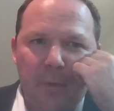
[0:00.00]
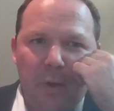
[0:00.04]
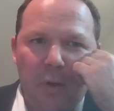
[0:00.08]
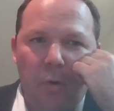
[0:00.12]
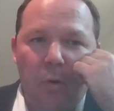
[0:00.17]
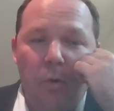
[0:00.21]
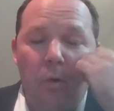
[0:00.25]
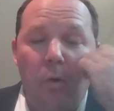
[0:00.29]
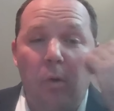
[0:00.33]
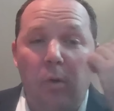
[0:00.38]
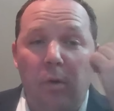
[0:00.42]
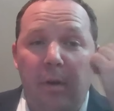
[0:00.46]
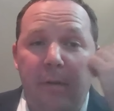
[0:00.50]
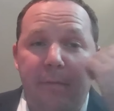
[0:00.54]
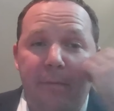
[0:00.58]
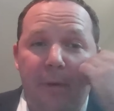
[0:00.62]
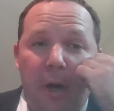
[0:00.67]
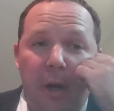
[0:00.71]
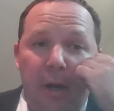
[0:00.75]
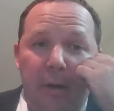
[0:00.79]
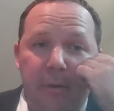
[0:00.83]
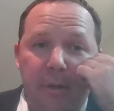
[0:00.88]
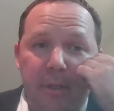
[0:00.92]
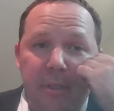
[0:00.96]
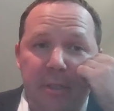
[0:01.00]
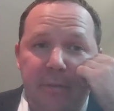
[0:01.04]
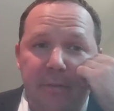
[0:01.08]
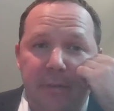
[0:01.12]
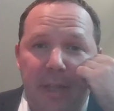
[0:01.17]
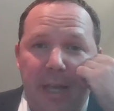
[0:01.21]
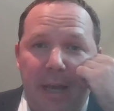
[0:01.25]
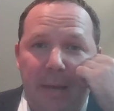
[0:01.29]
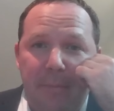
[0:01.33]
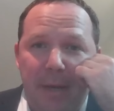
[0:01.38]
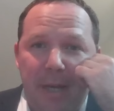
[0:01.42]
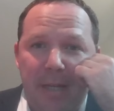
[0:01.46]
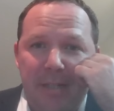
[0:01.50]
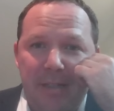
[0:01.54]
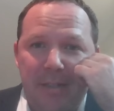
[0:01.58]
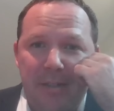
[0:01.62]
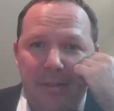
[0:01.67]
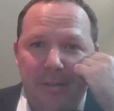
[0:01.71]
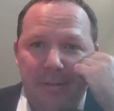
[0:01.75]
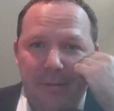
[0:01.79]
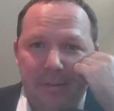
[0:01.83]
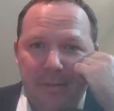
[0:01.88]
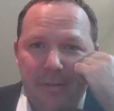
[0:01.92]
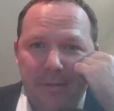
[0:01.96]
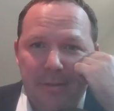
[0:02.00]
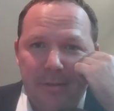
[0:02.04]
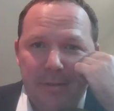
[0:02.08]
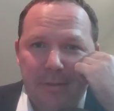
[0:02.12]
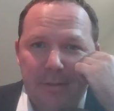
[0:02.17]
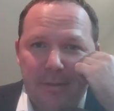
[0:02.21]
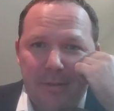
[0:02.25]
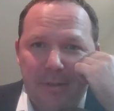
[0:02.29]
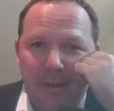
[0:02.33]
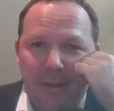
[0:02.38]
Or, or a virus for that matter. Yes.